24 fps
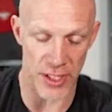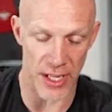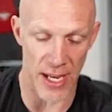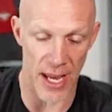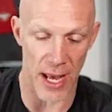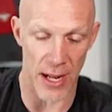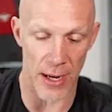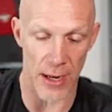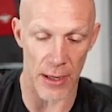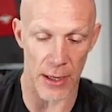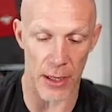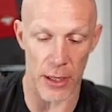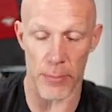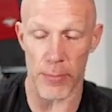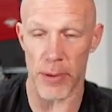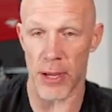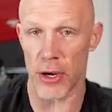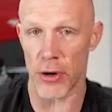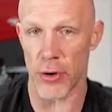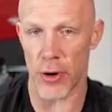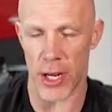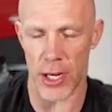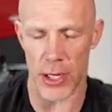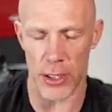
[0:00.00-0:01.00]
Again, I'm going to be
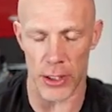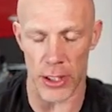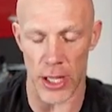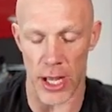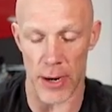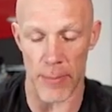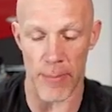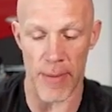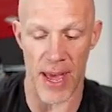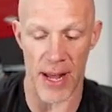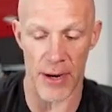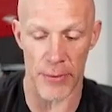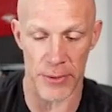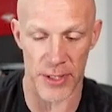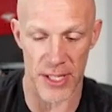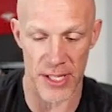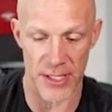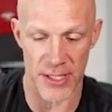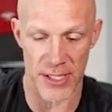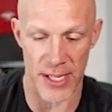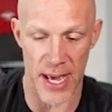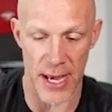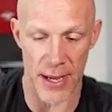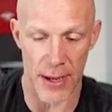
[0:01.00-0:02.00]
creating a lot of mana with
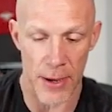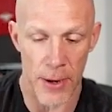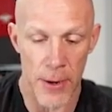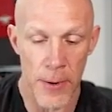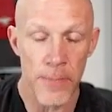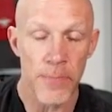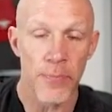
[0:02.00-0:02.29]
this deck.